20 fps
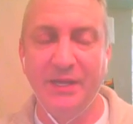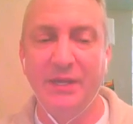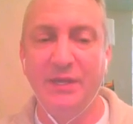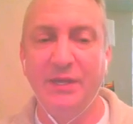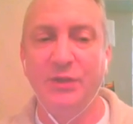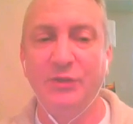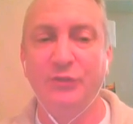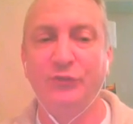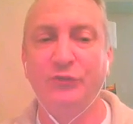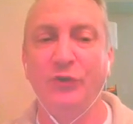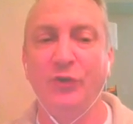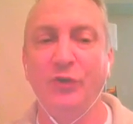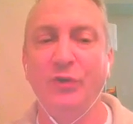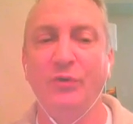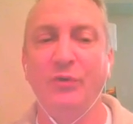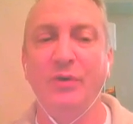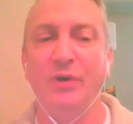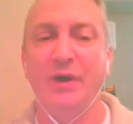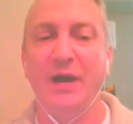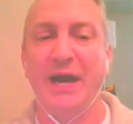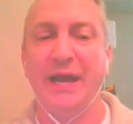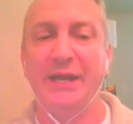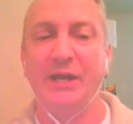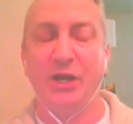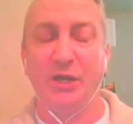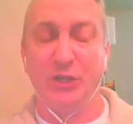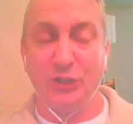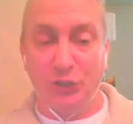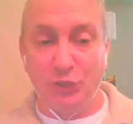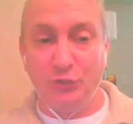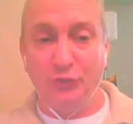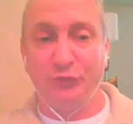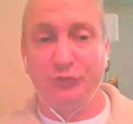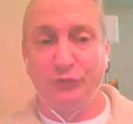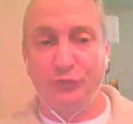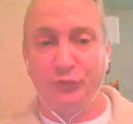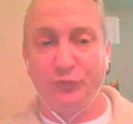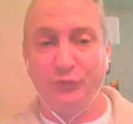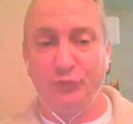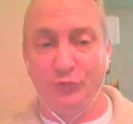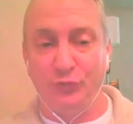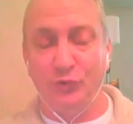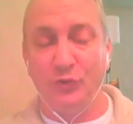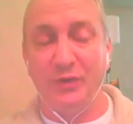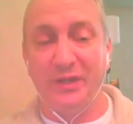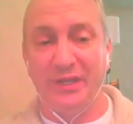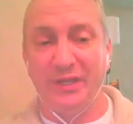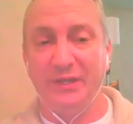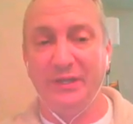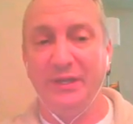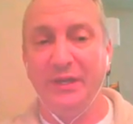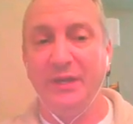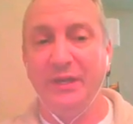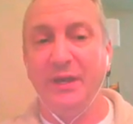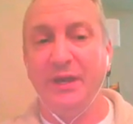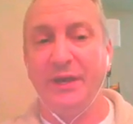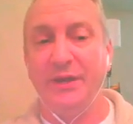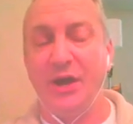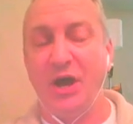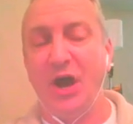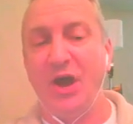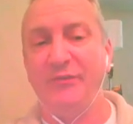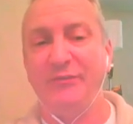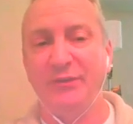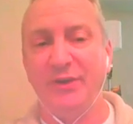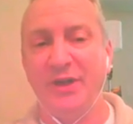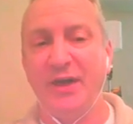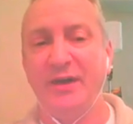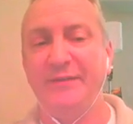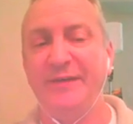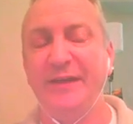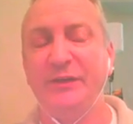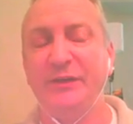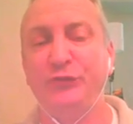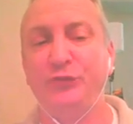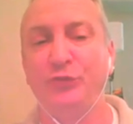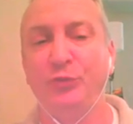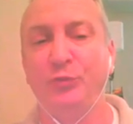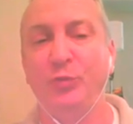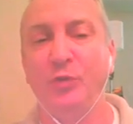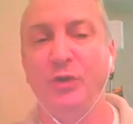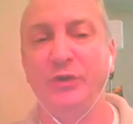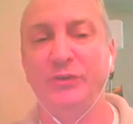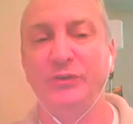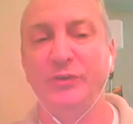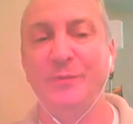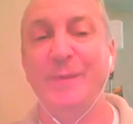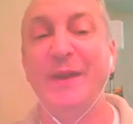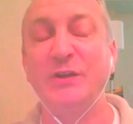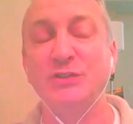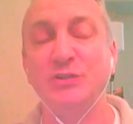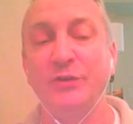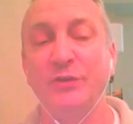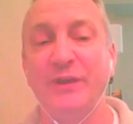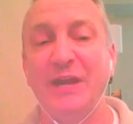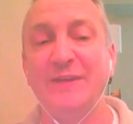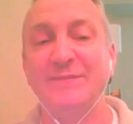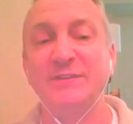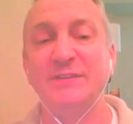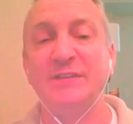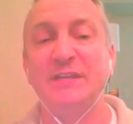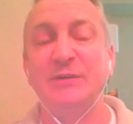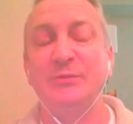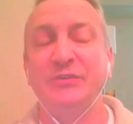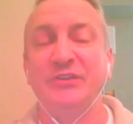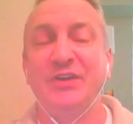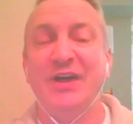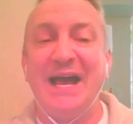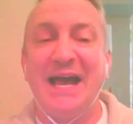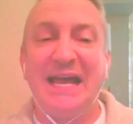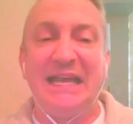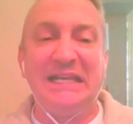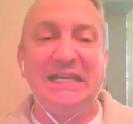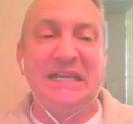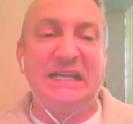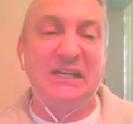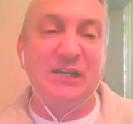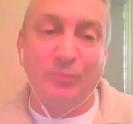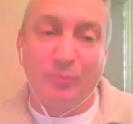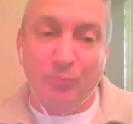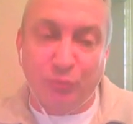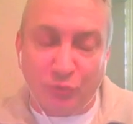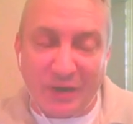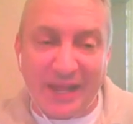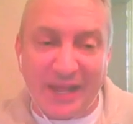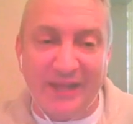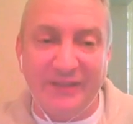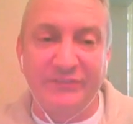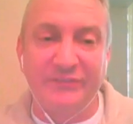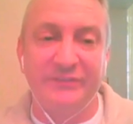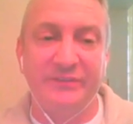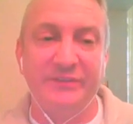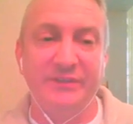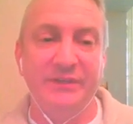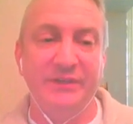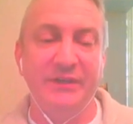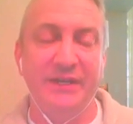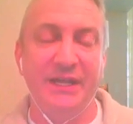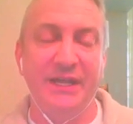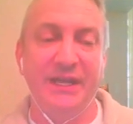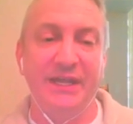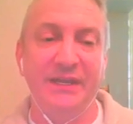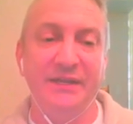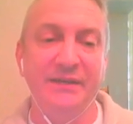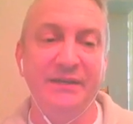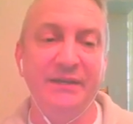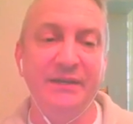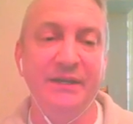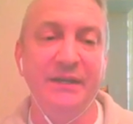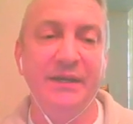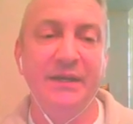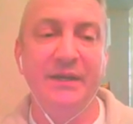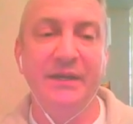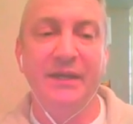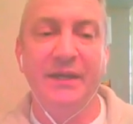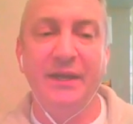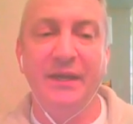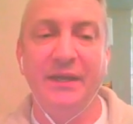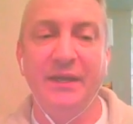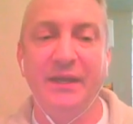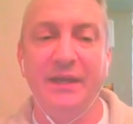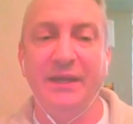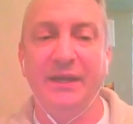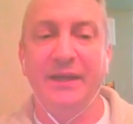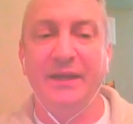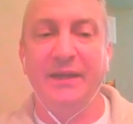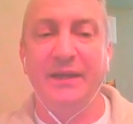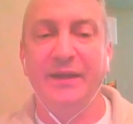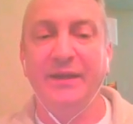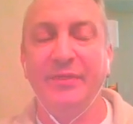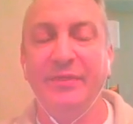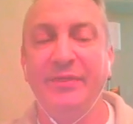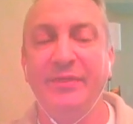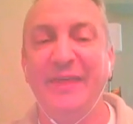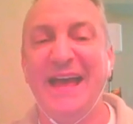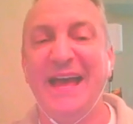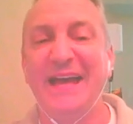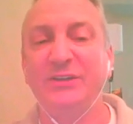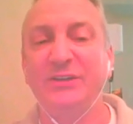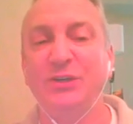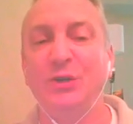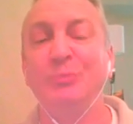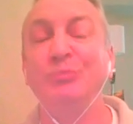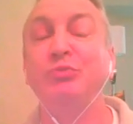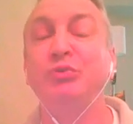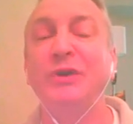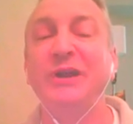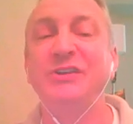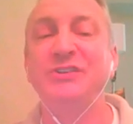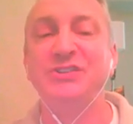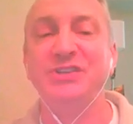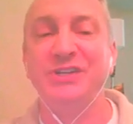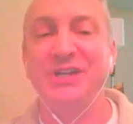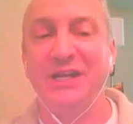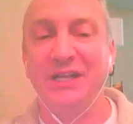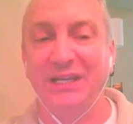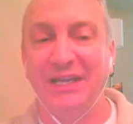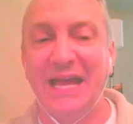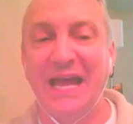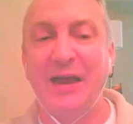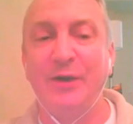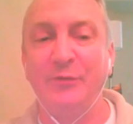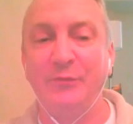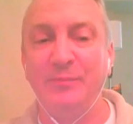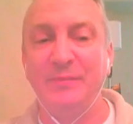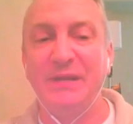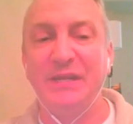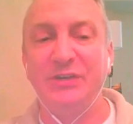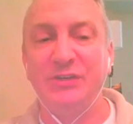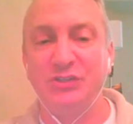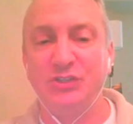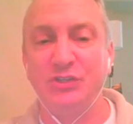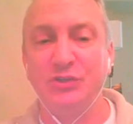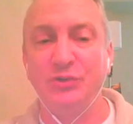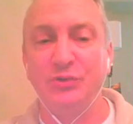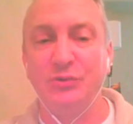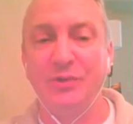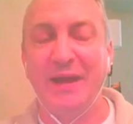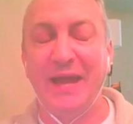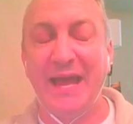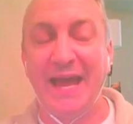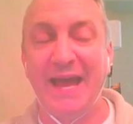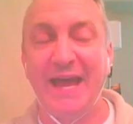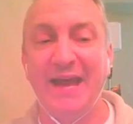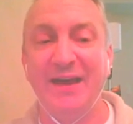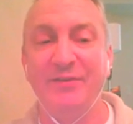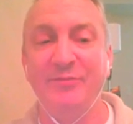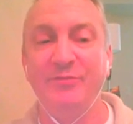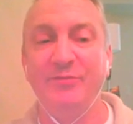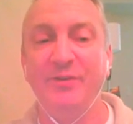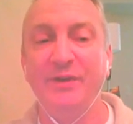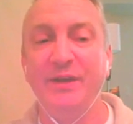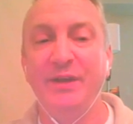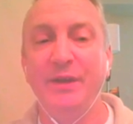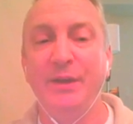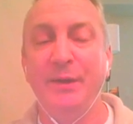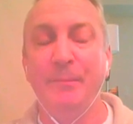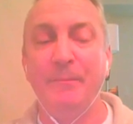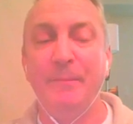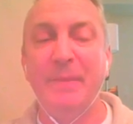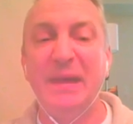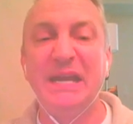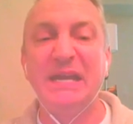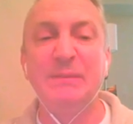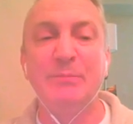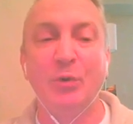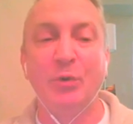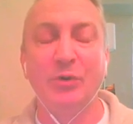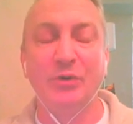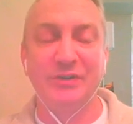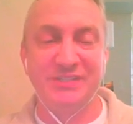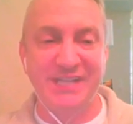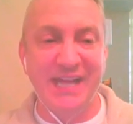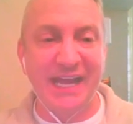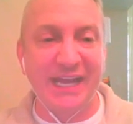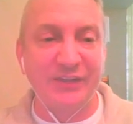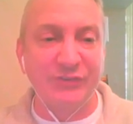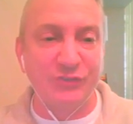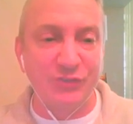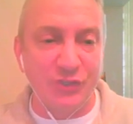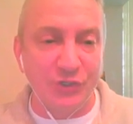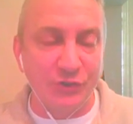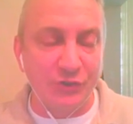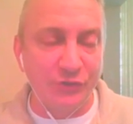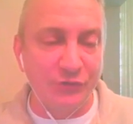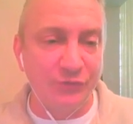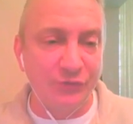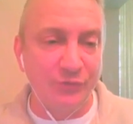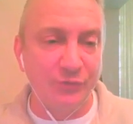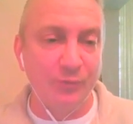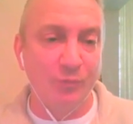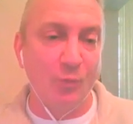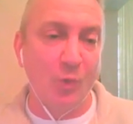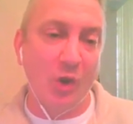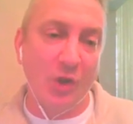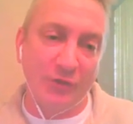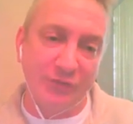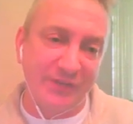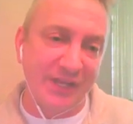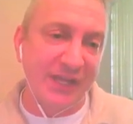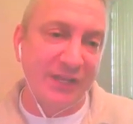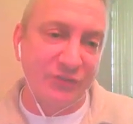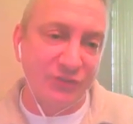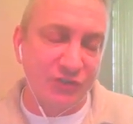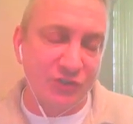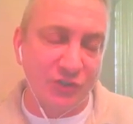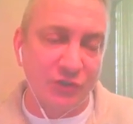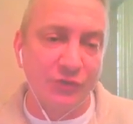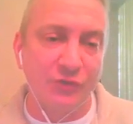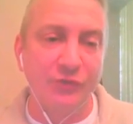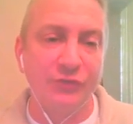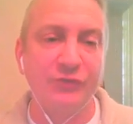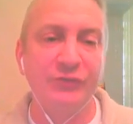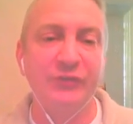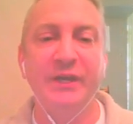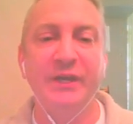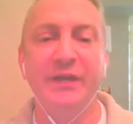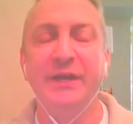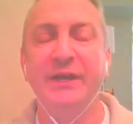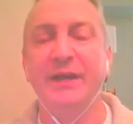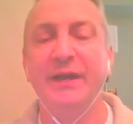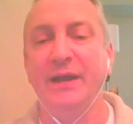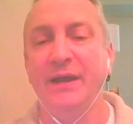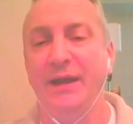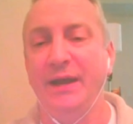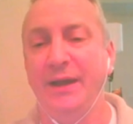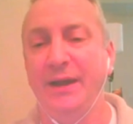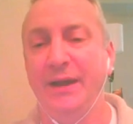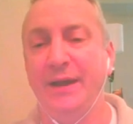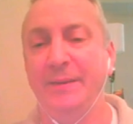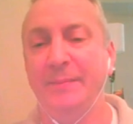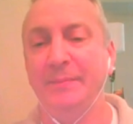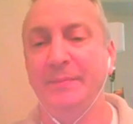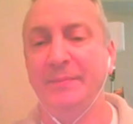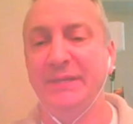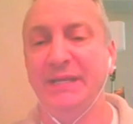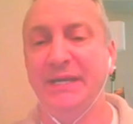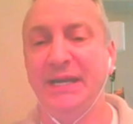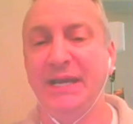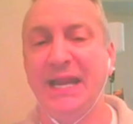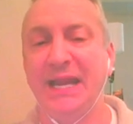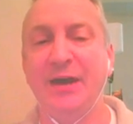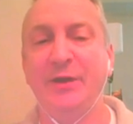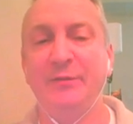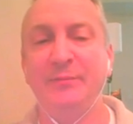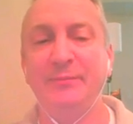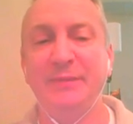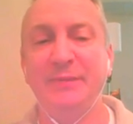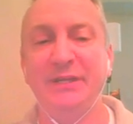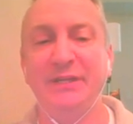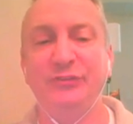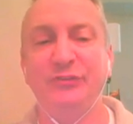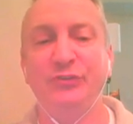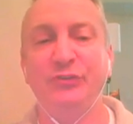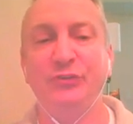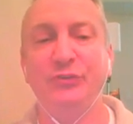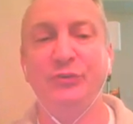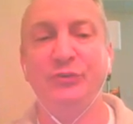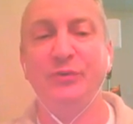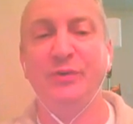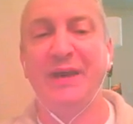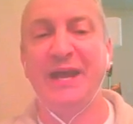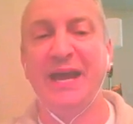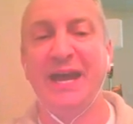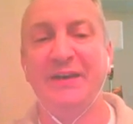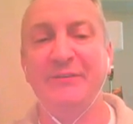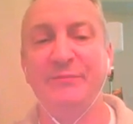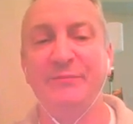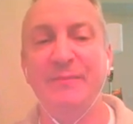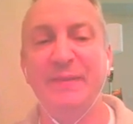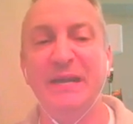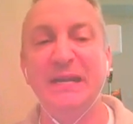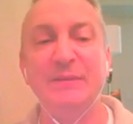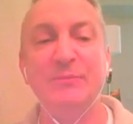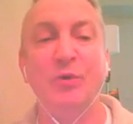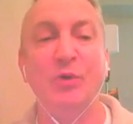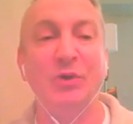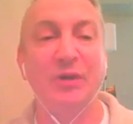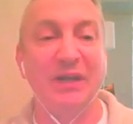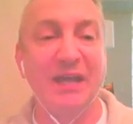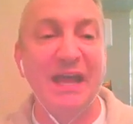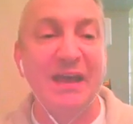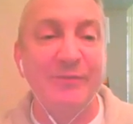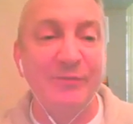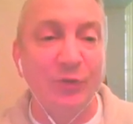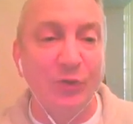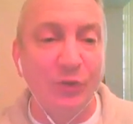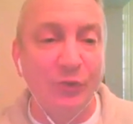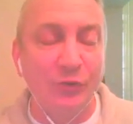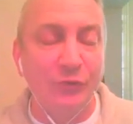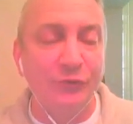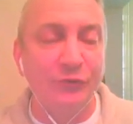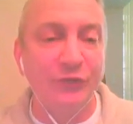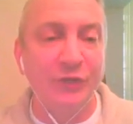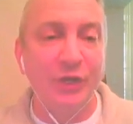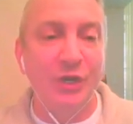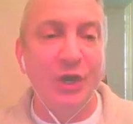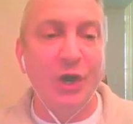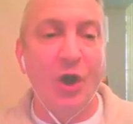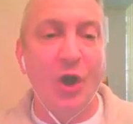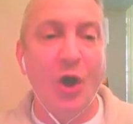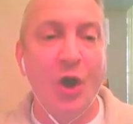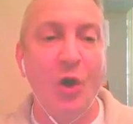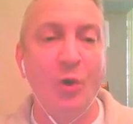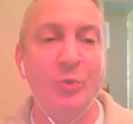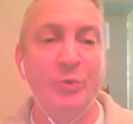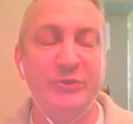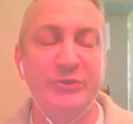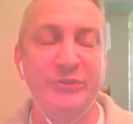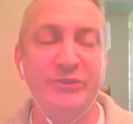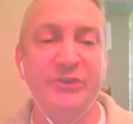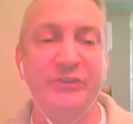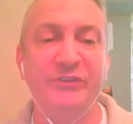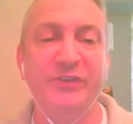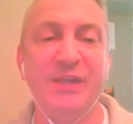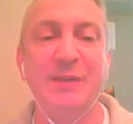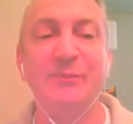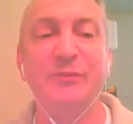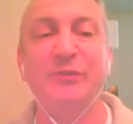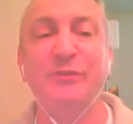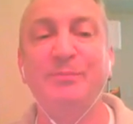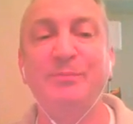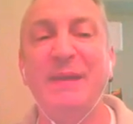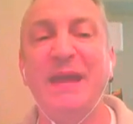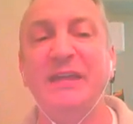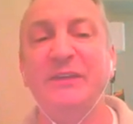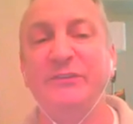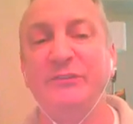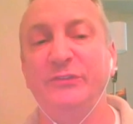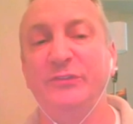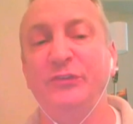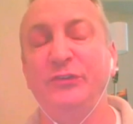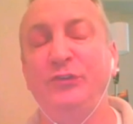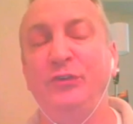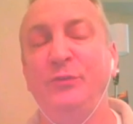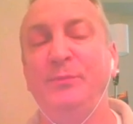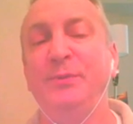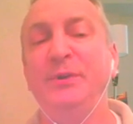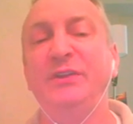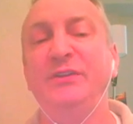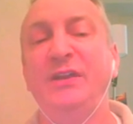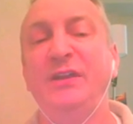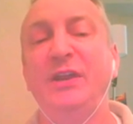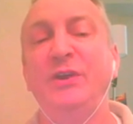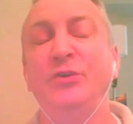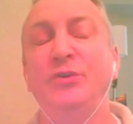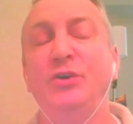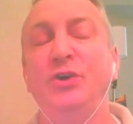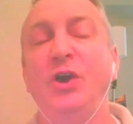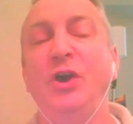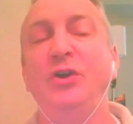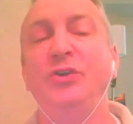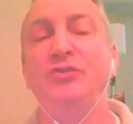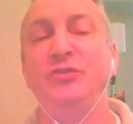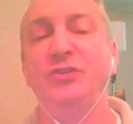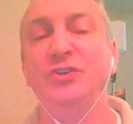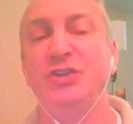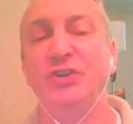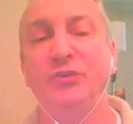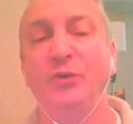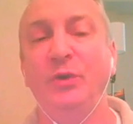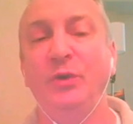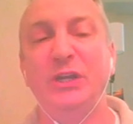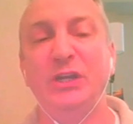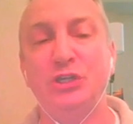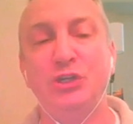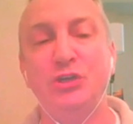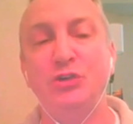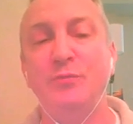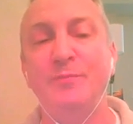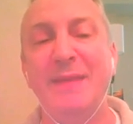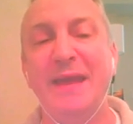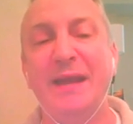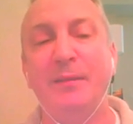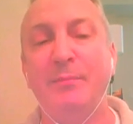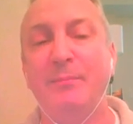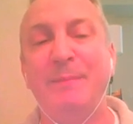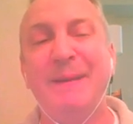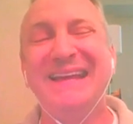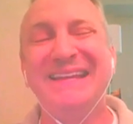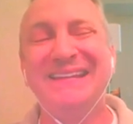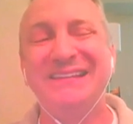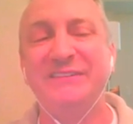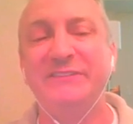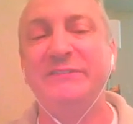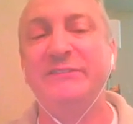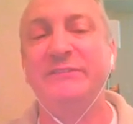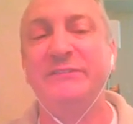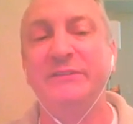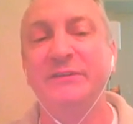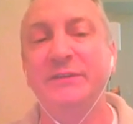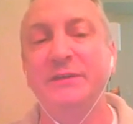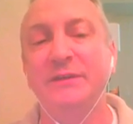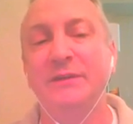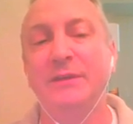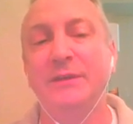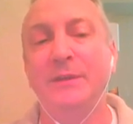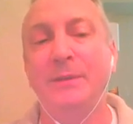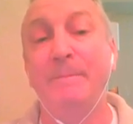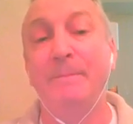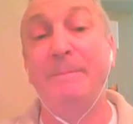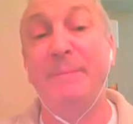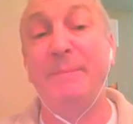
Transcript: So I got used to doing an awful lot of extra work to make sure that everything was highly compressed, and that compression allowed me to have many more textures, wall textures. It allowed me to have many more levels, all within the same space. The Super Nintendo cartridge is only 2 megabytes big.